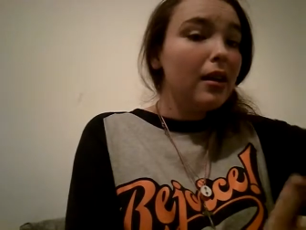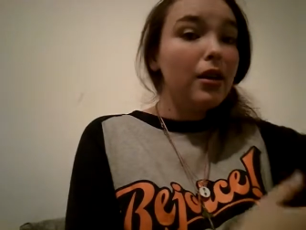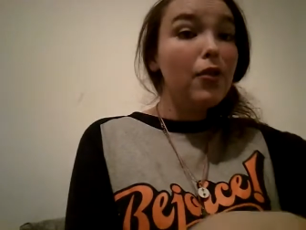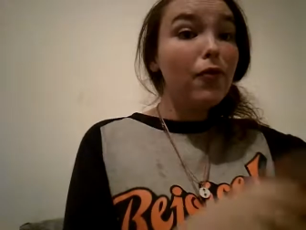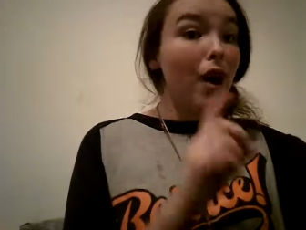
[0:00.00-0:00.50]

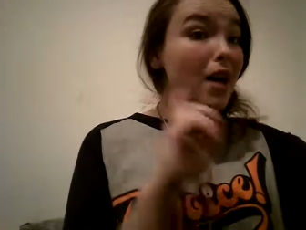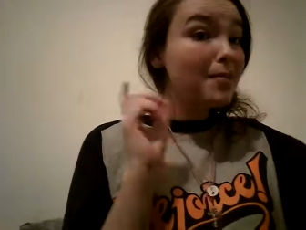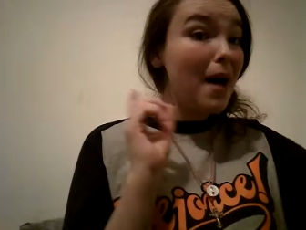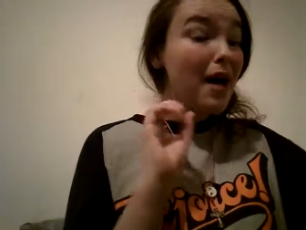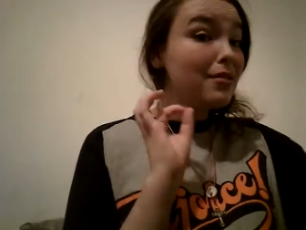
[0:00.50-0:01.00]
You've
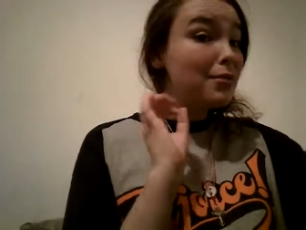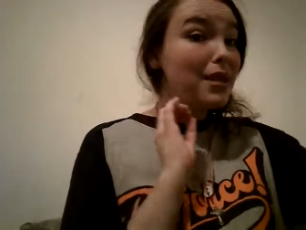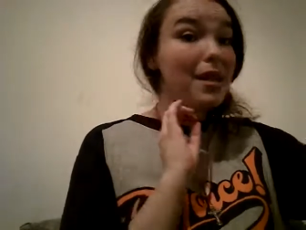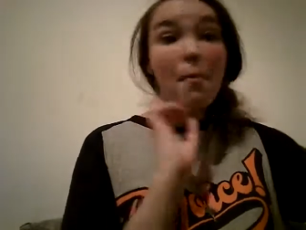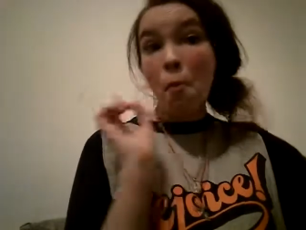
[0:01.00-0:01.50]
crossed paths
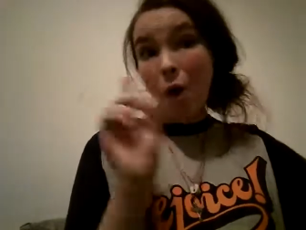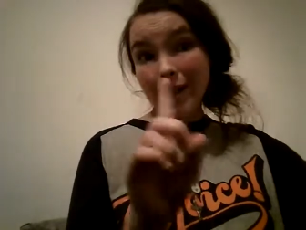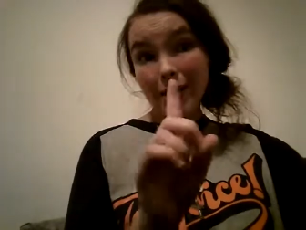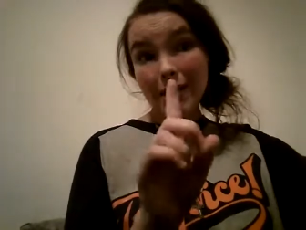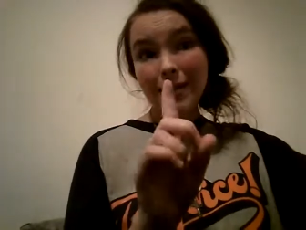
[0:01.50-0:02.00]
with them
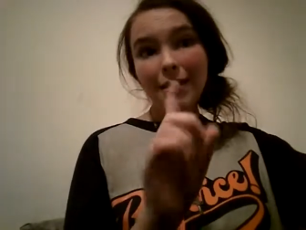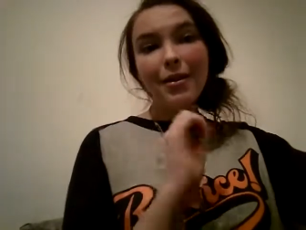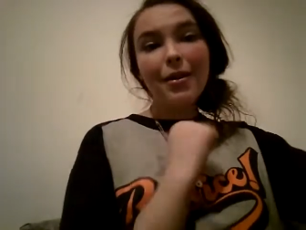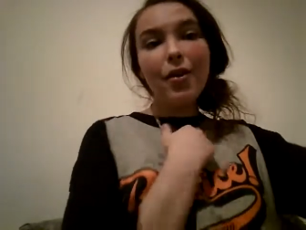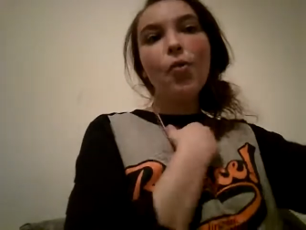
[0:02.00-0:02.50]
once,
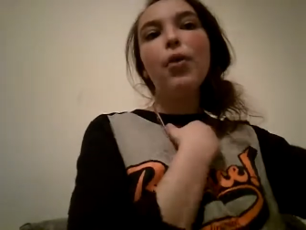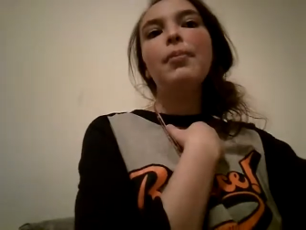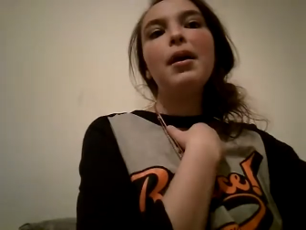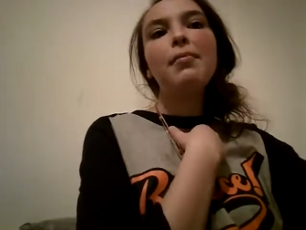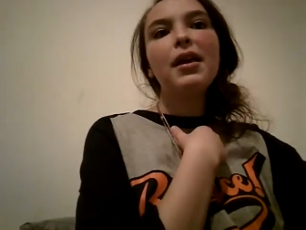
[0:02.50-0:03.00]
or
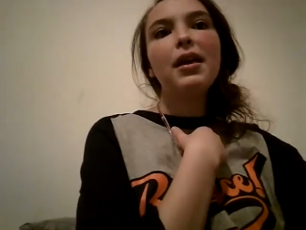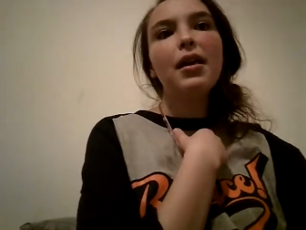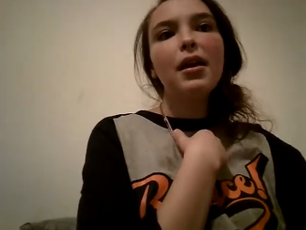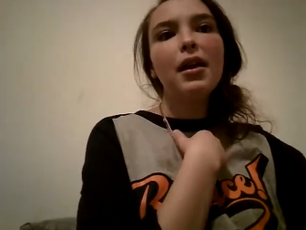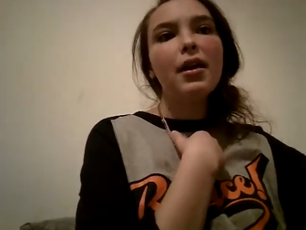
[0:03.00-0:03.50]
maybe
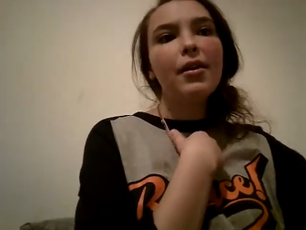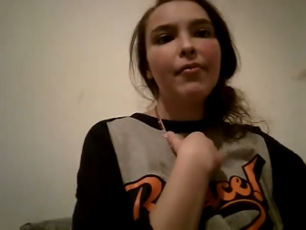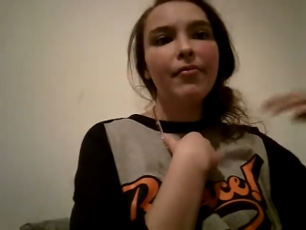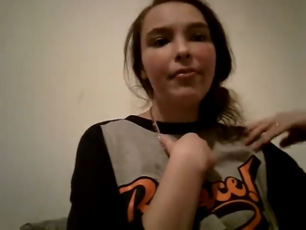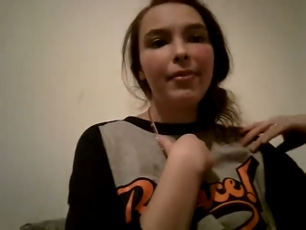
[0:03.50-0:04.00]

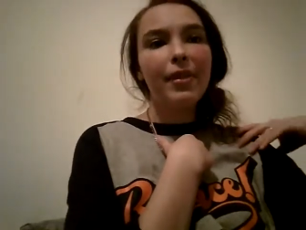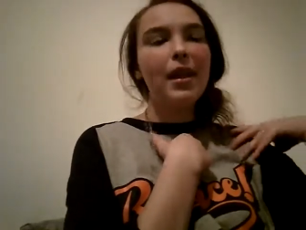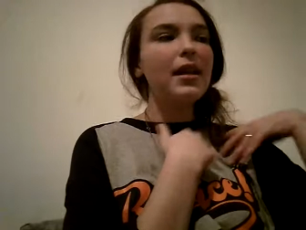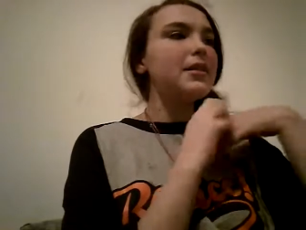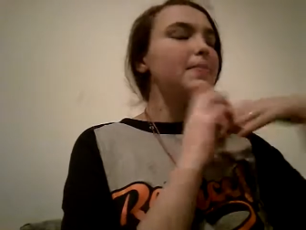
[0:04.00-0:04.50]

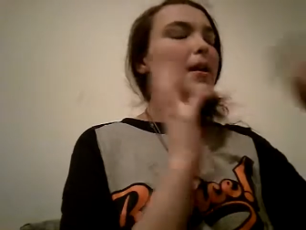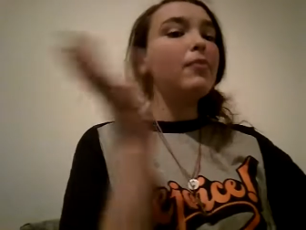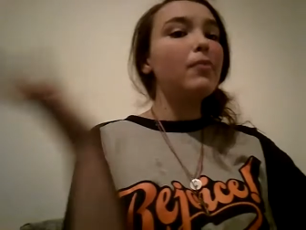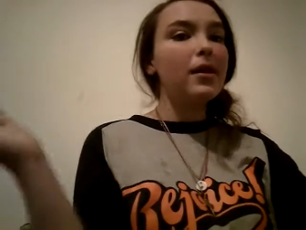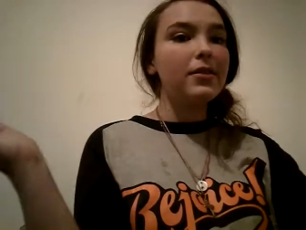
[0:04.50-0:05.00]
in a span
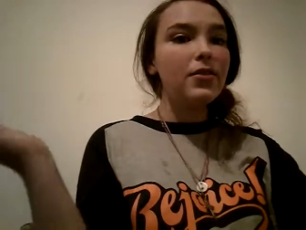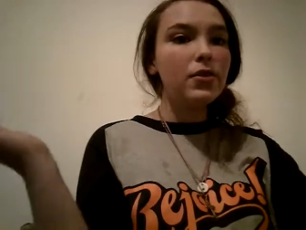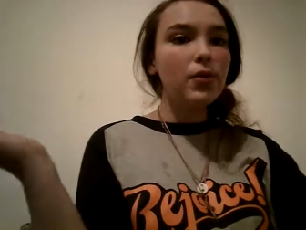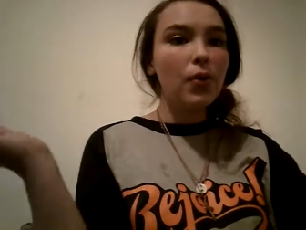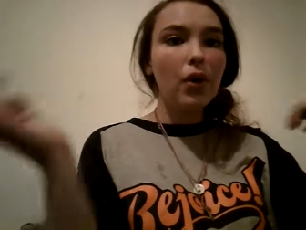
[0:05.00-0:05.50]
of
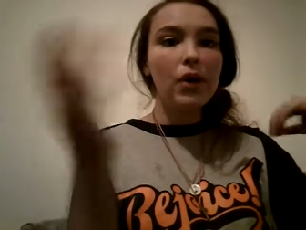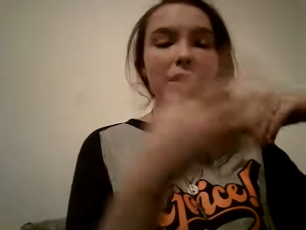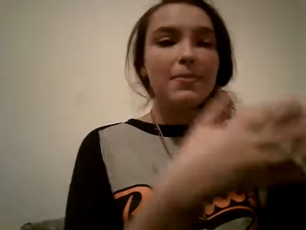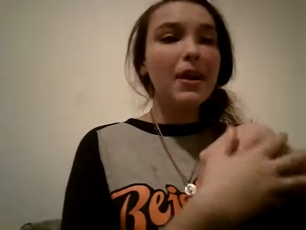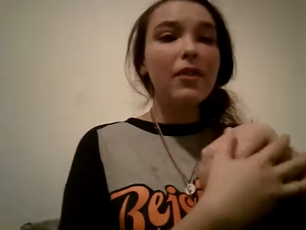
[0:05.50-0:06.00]
months, or in a
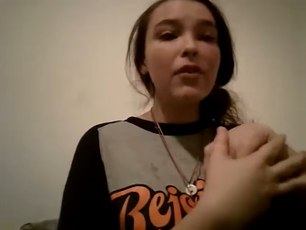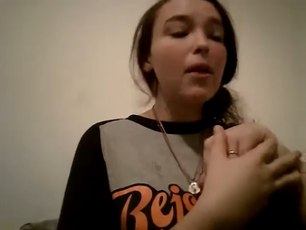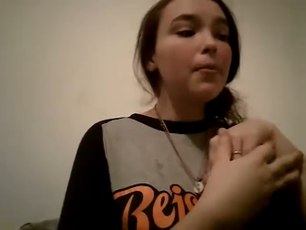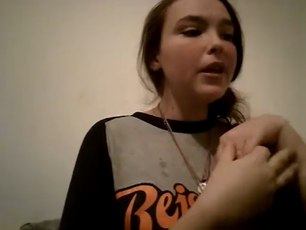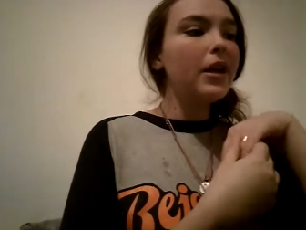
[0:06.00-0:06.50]
span of a
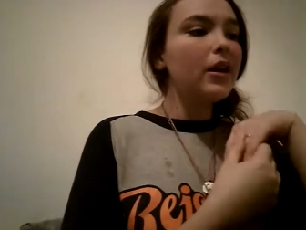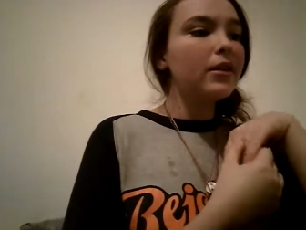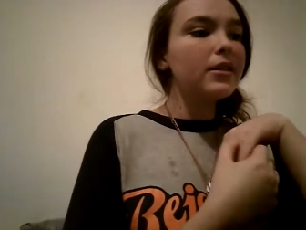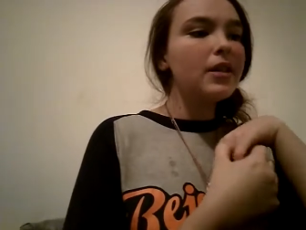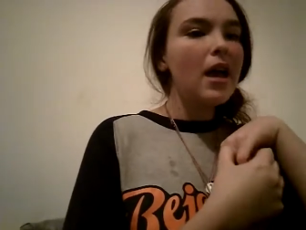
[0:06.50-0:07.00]
couple of
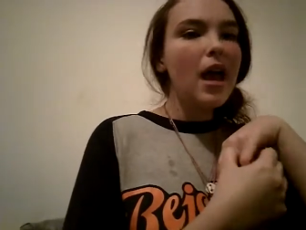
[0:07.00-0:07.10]
years.